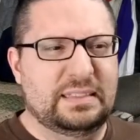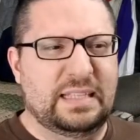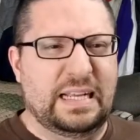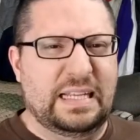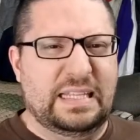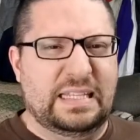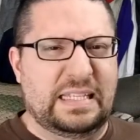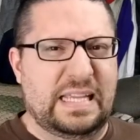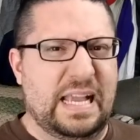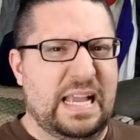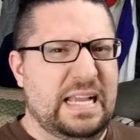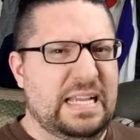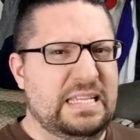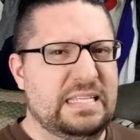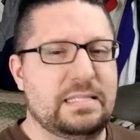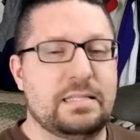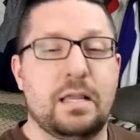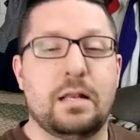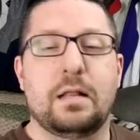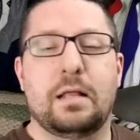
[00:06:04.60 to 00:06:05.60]
I
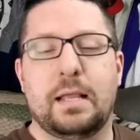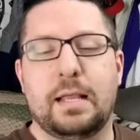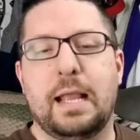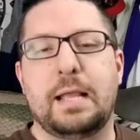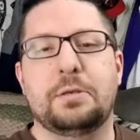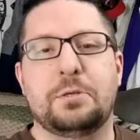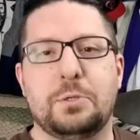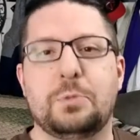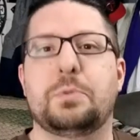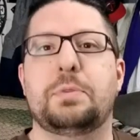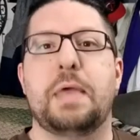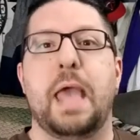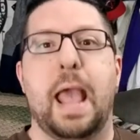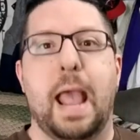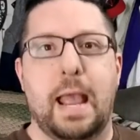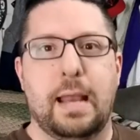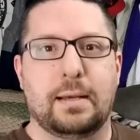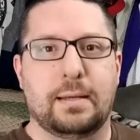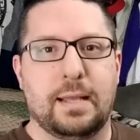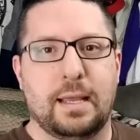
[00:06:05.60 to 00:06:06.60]
guess, you know, like I do
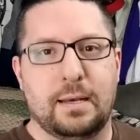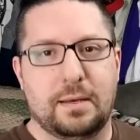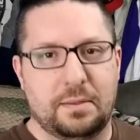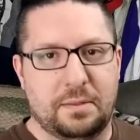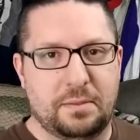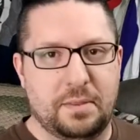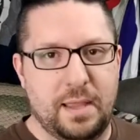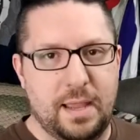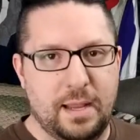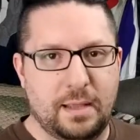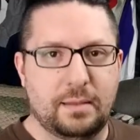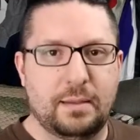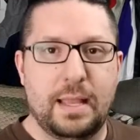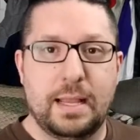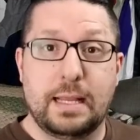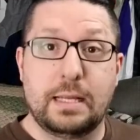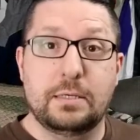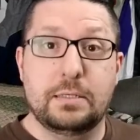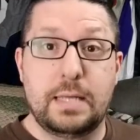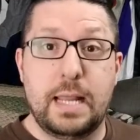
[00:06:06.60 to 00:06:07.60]
that kind of thing.
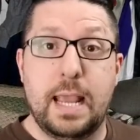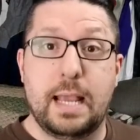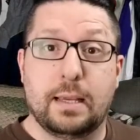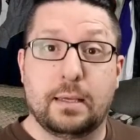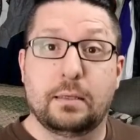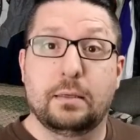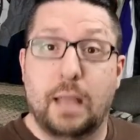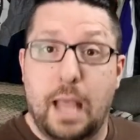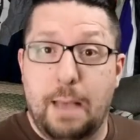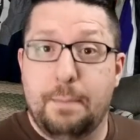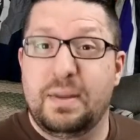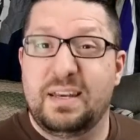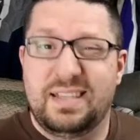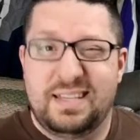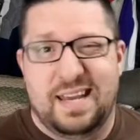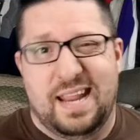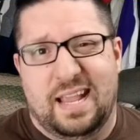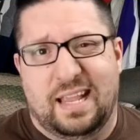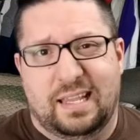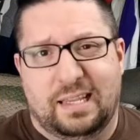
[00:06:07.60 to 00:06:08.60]
Like a dick. I'm a
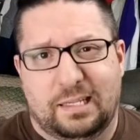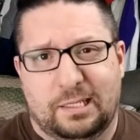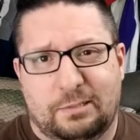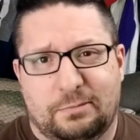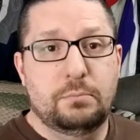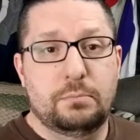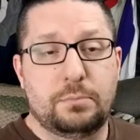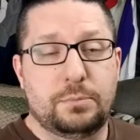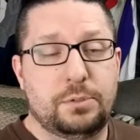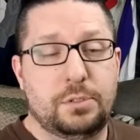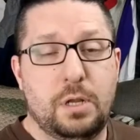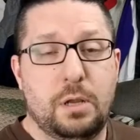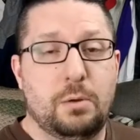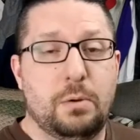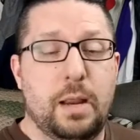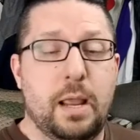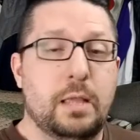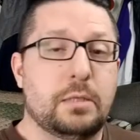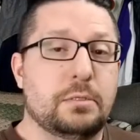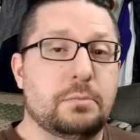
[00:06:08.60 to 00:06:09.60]
dick.
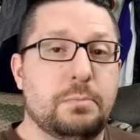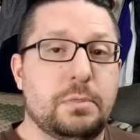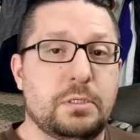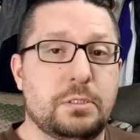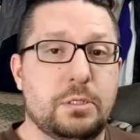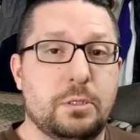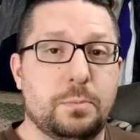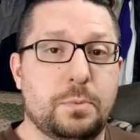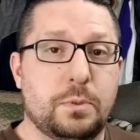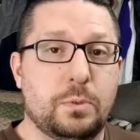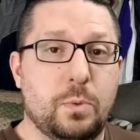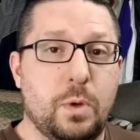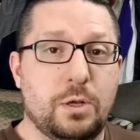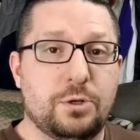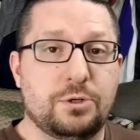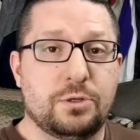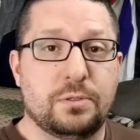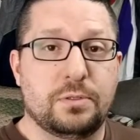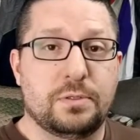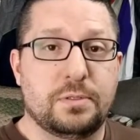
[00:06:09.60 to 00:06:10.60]
Don't ask me stupid
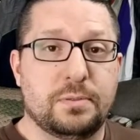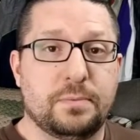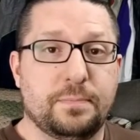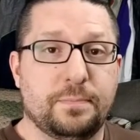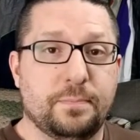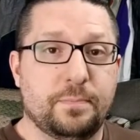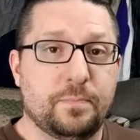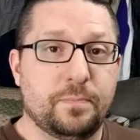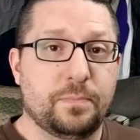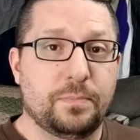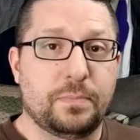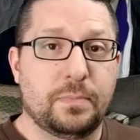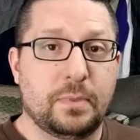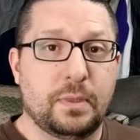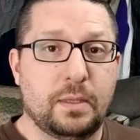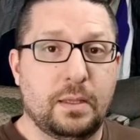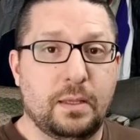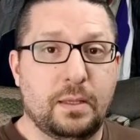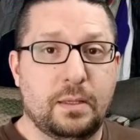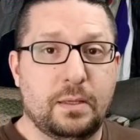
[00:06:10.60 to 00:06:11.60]
questions.
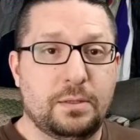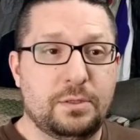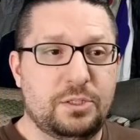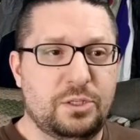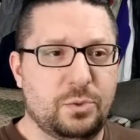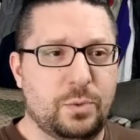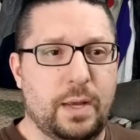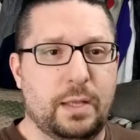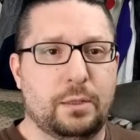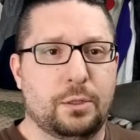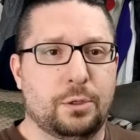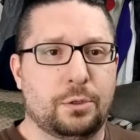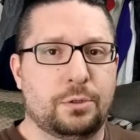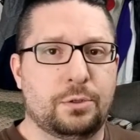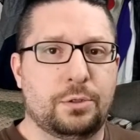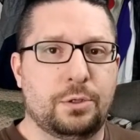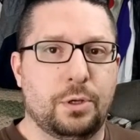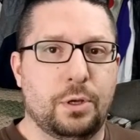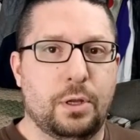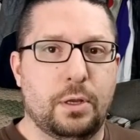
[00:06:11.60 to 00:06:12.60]
Do I
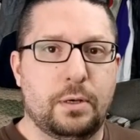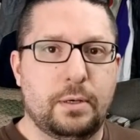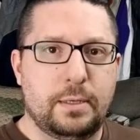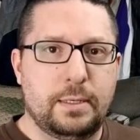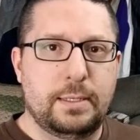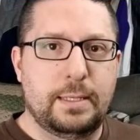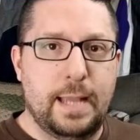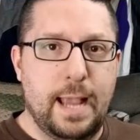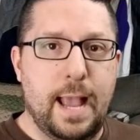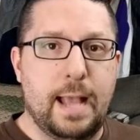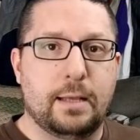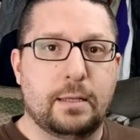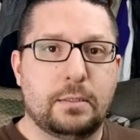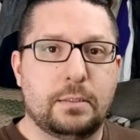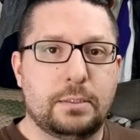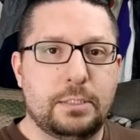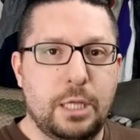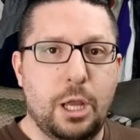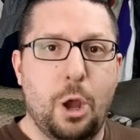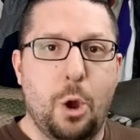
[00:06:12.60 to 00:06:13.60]
look good? Yeah,
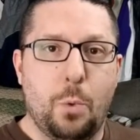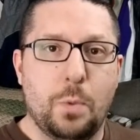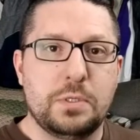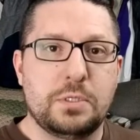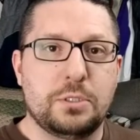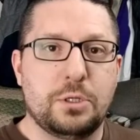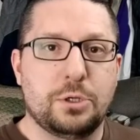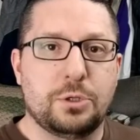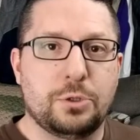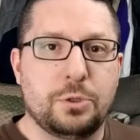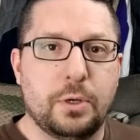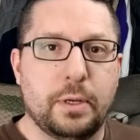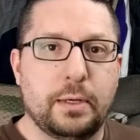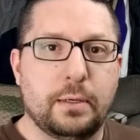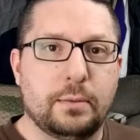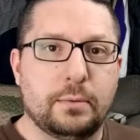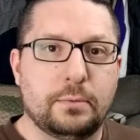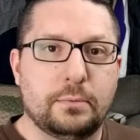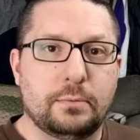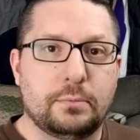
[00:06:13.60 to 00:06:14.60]
you always look good.
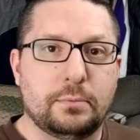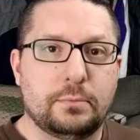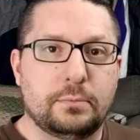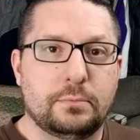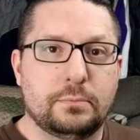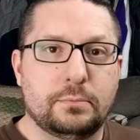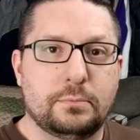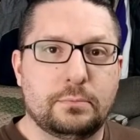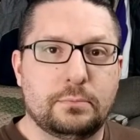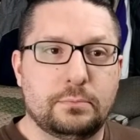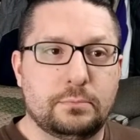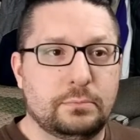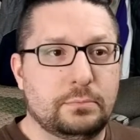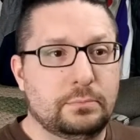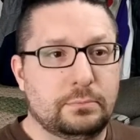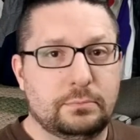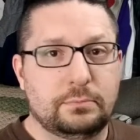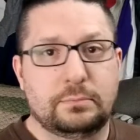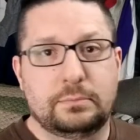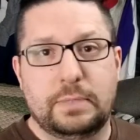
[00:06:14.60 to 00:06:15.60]

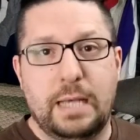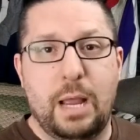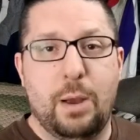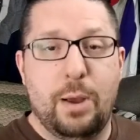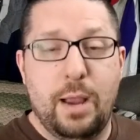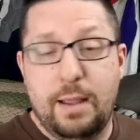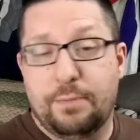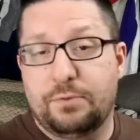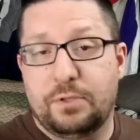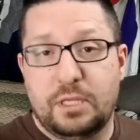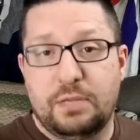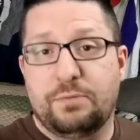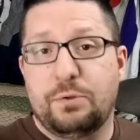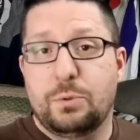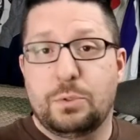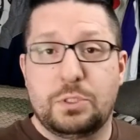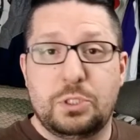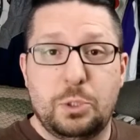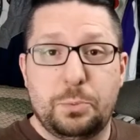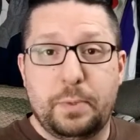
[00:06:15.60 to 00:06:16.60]
Now I have to give
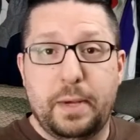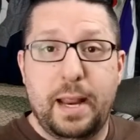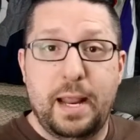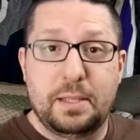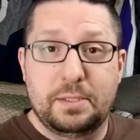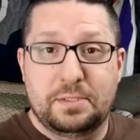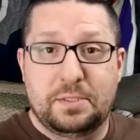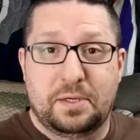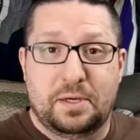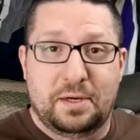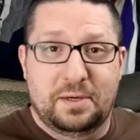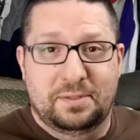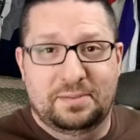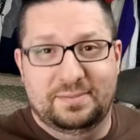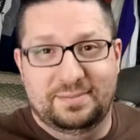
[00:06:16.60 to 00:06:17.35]
you a stupid answer.